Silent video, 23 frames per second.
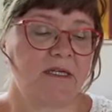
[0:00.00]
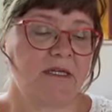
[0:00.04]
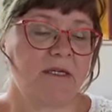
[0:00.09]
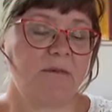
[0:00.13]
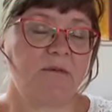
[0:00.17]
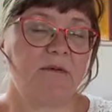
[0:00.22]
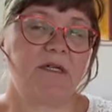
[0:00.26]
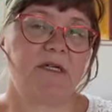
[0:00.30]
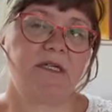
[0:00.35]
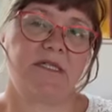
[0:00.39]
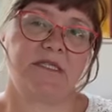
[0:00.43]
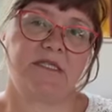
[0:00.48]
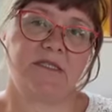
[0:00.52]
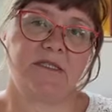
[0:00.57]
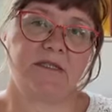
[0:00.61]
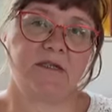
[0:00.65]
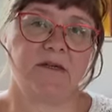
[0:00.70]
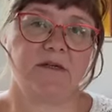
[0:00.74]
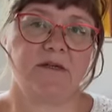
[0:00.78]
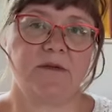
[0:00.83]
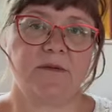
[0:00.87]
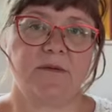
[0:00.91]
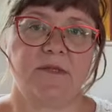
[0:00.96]
whereas the
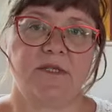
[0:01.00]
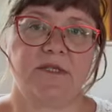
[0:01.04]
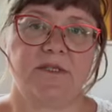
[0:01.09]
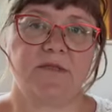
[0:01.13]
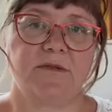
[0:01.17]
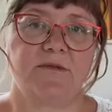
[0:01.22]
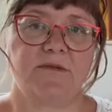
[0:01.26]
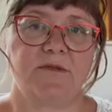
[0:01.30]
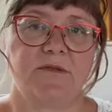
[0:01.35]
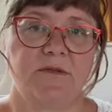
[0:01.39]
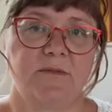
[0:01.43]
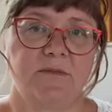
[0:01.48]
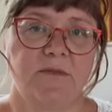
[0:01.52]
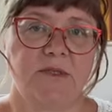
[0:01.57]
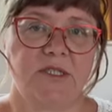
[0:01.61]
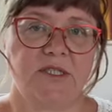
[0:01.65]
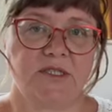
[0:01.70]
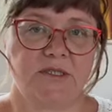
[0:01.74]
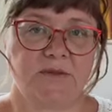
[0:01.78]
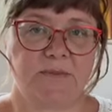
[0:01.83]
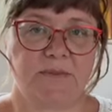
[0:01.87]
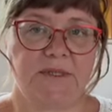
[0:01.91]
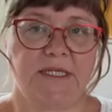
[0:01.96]
other ones were
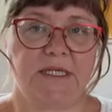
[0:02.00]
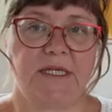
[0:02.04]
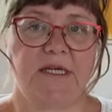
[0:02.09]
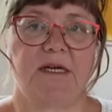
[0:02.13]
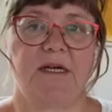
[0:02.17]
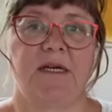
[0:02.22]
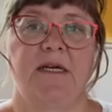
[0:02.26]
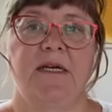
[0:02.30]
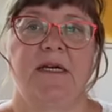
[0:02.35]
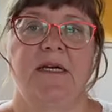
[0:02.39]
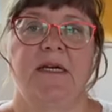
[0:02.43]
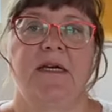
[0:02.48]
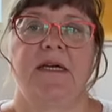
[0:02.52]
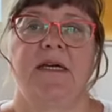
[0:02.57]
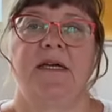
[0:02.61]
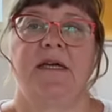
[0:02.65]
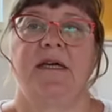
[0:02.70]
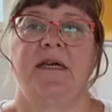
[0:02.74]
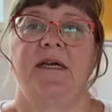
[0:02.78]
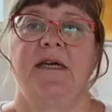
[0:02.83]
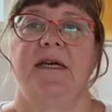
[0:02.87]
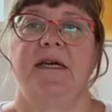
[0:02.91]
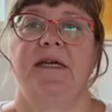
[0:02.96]
much bigger.
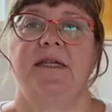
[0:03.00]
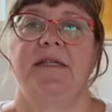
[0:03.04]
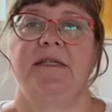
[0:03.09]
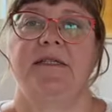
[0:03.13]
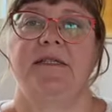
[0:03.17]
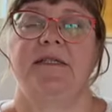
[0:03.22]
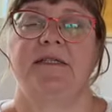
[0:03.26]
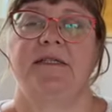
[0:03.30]
And